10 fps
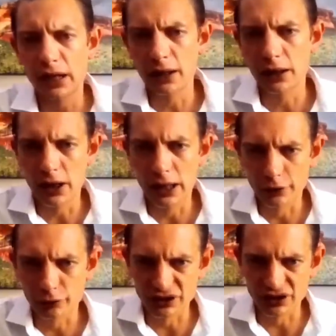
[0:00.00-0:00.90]

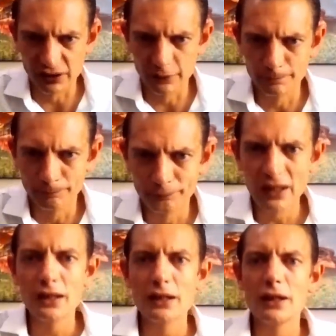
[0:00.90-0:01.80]
electricity.
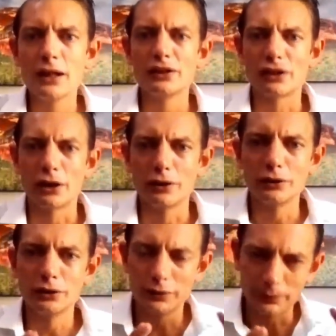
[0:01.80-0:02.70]

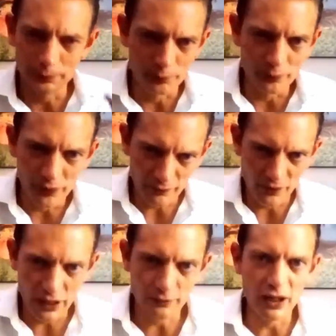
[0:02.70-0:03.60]
So
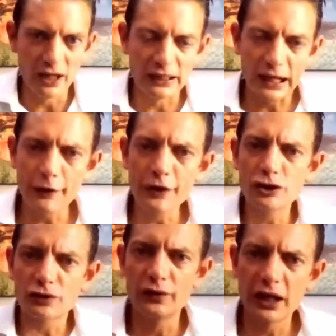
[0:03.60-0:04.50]
they
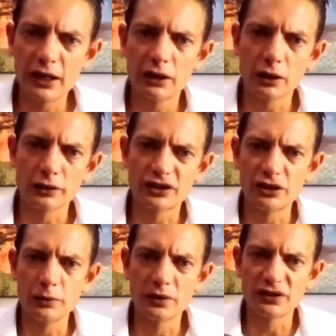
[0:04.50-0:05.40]
encouraged their
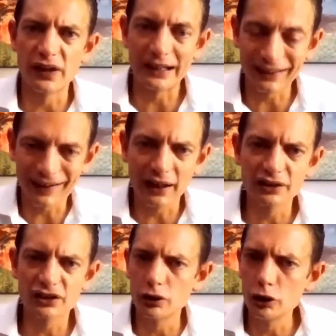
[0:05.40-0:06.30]
consumers, their
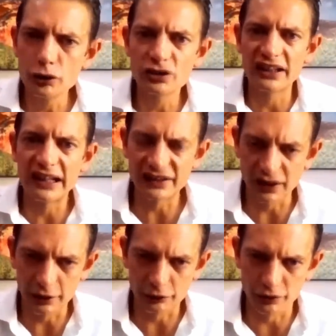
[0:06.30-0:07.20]
clients, to use less
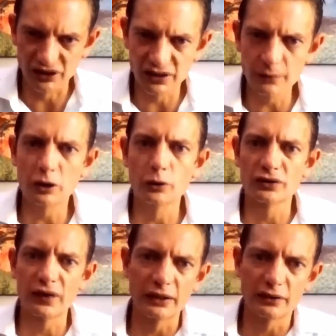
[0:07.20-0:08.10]
electricity
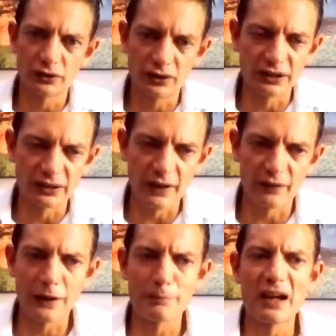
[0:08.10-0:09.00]
because they didn't have
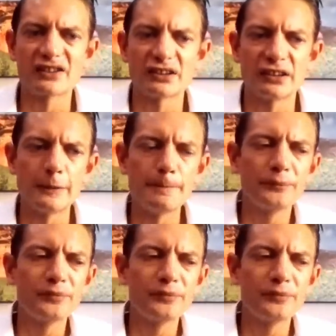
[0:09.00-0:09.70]
the capacity.